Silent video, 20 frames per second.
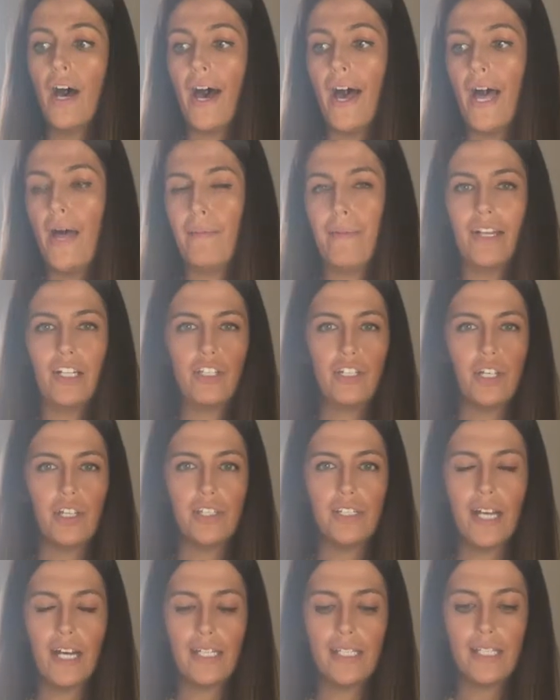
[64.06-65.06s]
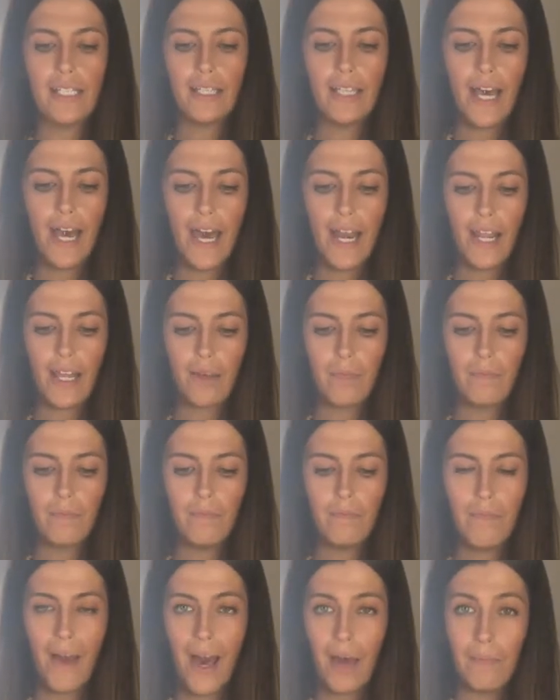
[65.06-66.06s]
It's just that
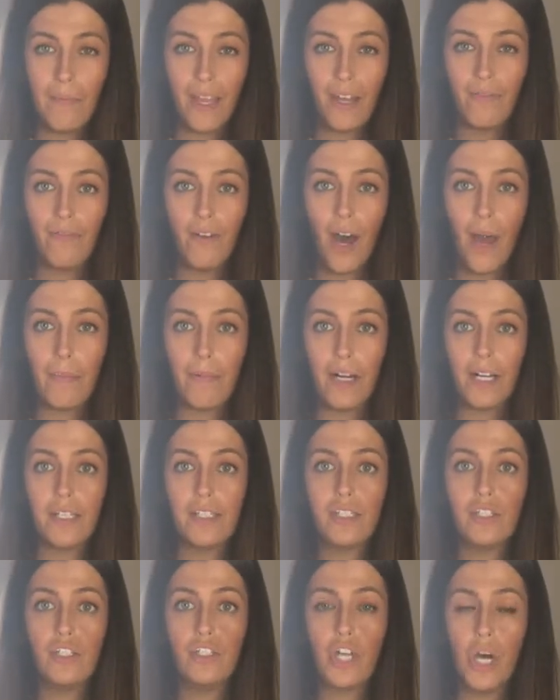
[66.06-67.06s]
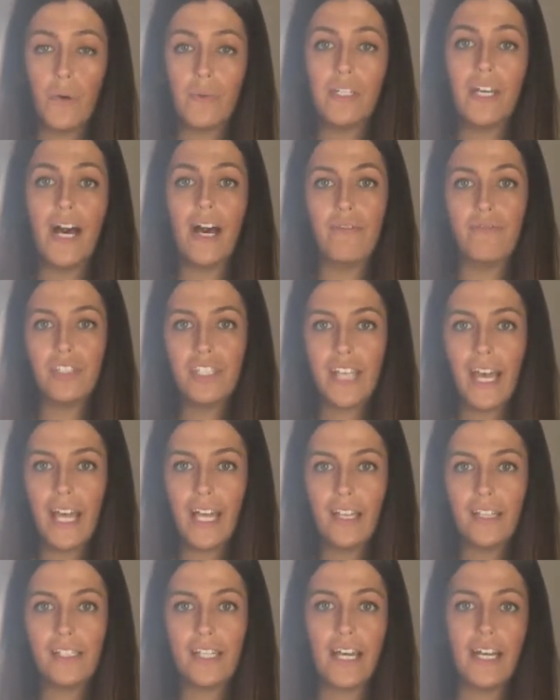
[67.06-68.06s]
synthetic man-made fibres don't have
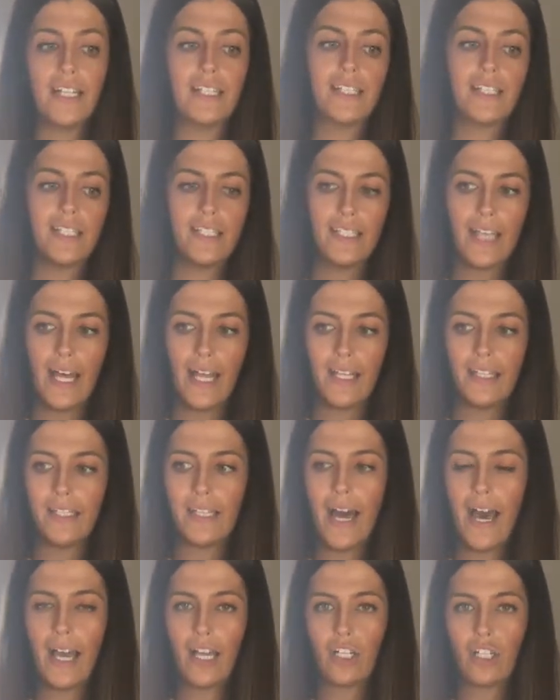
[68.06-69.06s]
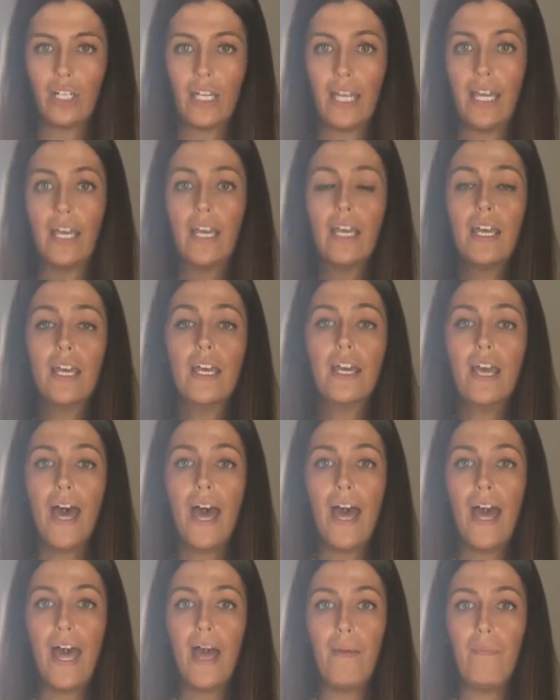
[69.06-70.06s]
cells, and it's the cells that actually
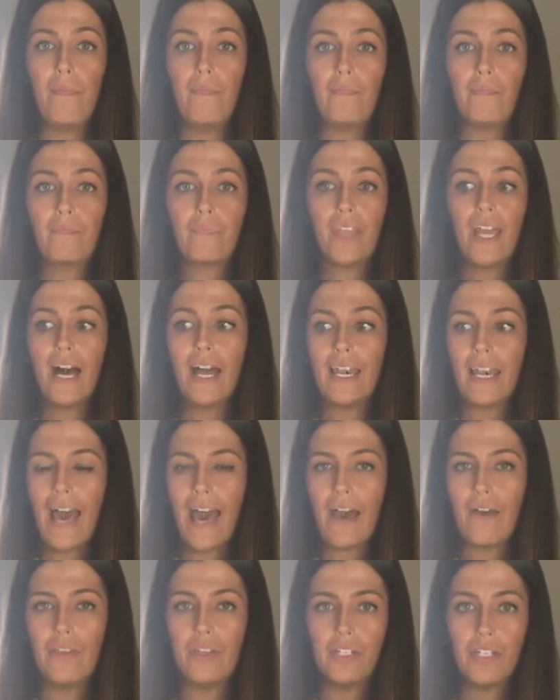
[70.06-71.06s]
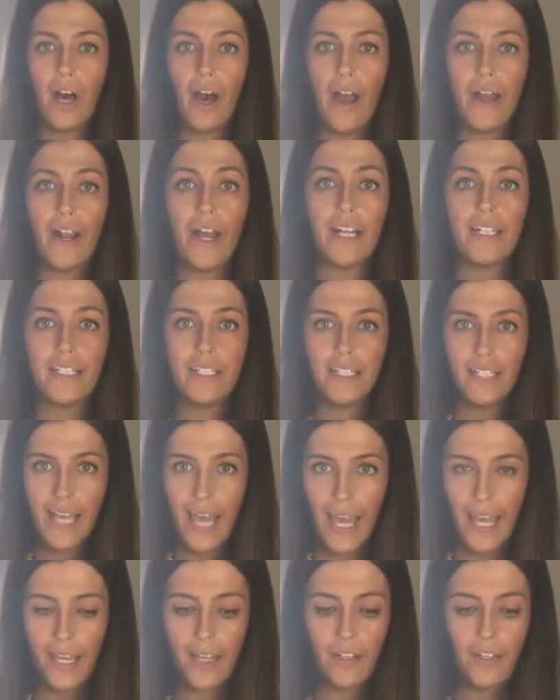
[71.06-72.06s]
allow the tie-dye to
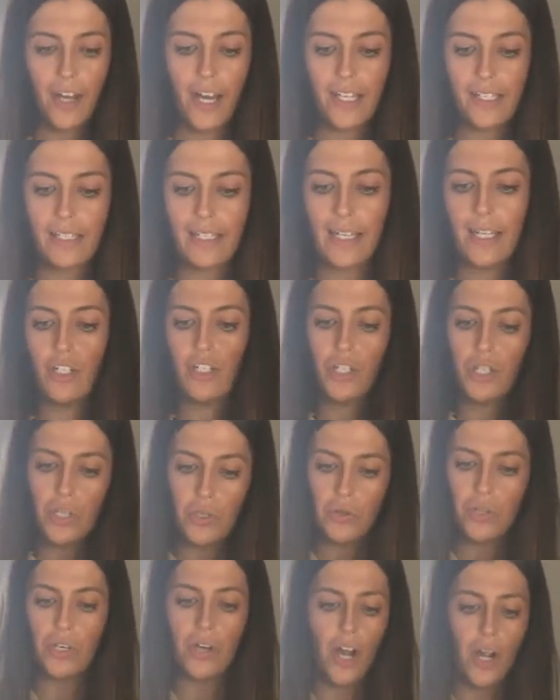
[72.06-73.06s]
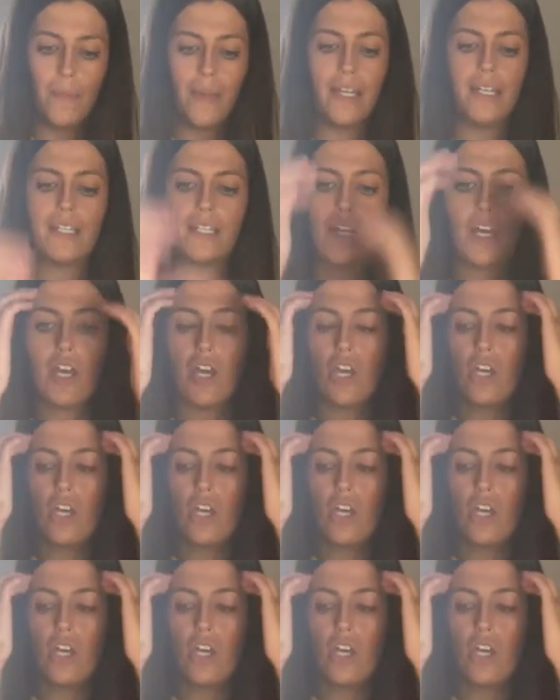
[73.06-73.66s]
take nicely to the garment.